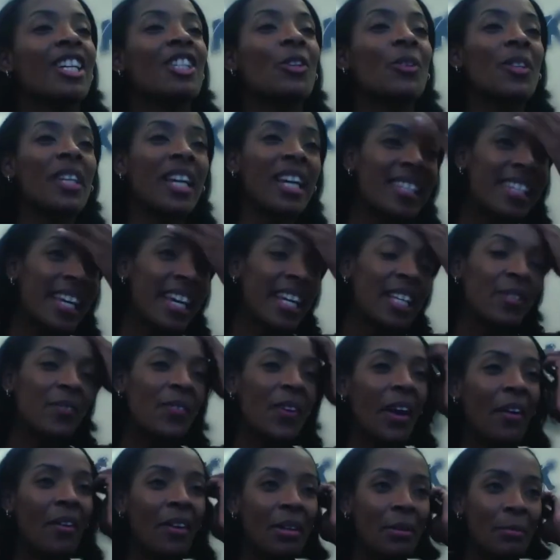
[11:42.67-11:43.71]
the essay is
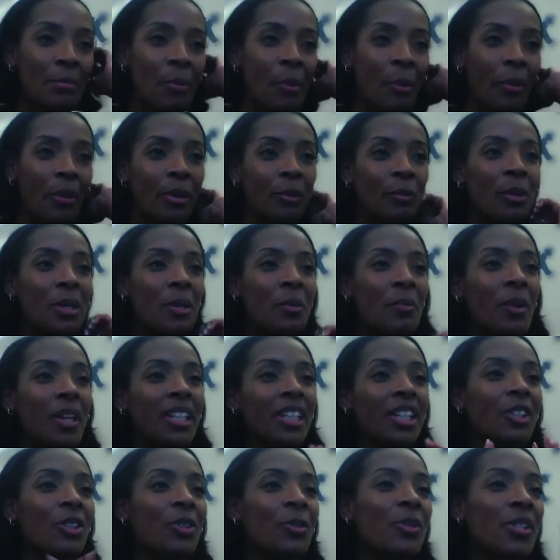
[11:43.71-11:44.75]
very important. We want
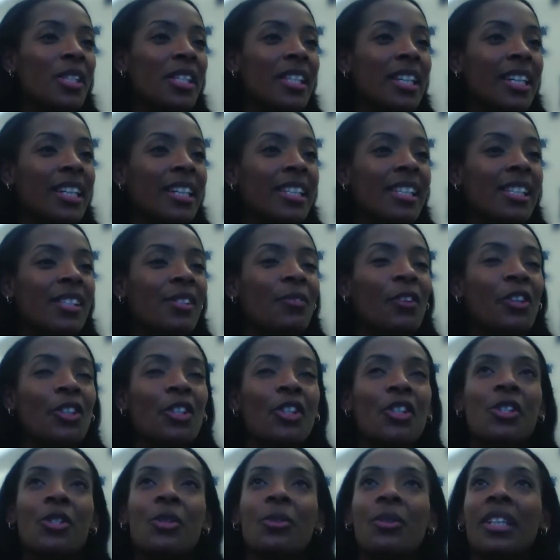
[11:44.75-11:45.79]
to use this for
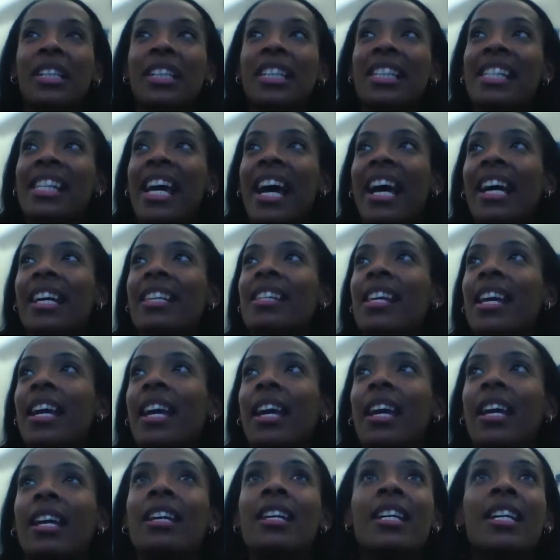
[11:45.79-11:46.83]
students as
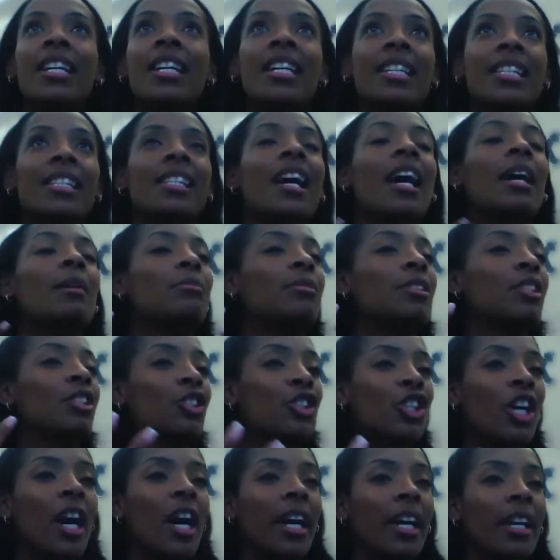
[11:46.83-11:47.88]
a time to
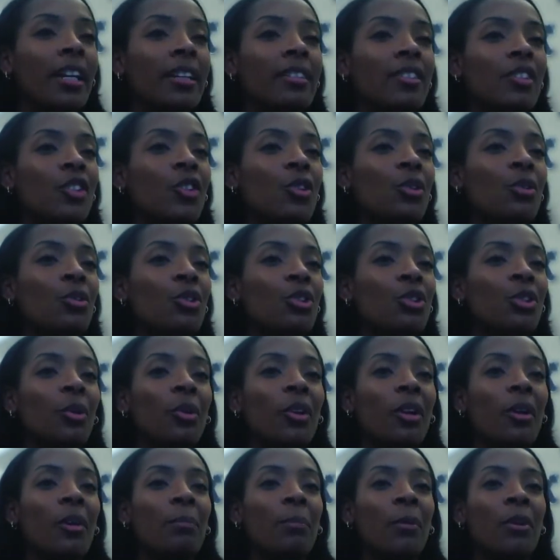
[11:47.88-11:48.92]
shine, to show
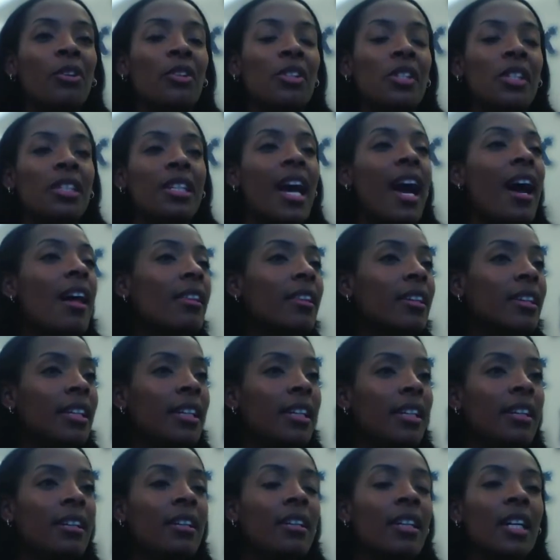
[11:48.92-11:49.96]
their
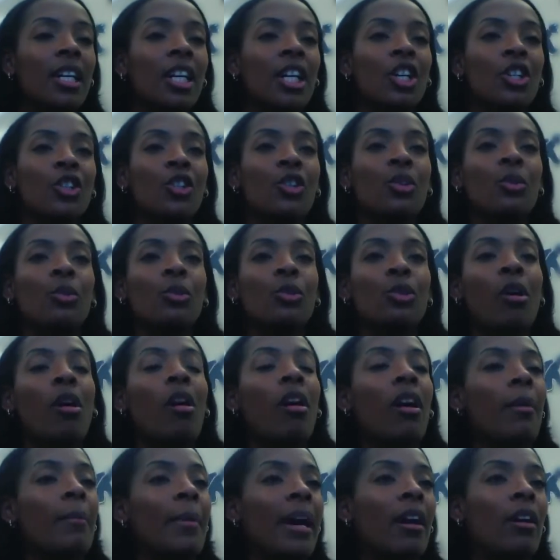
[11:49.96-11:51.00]
personality, to
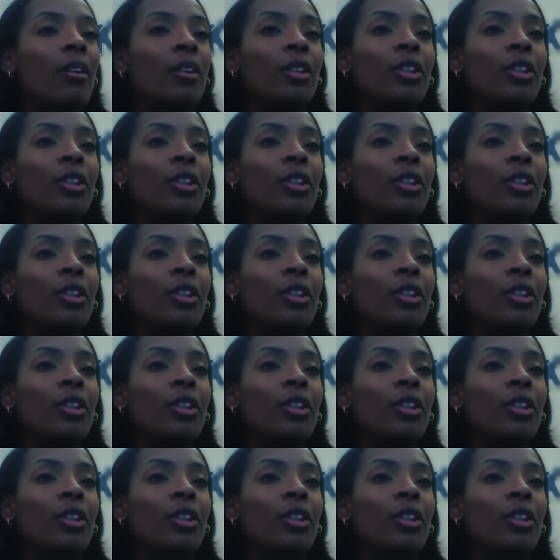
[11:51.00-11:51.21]
talk about,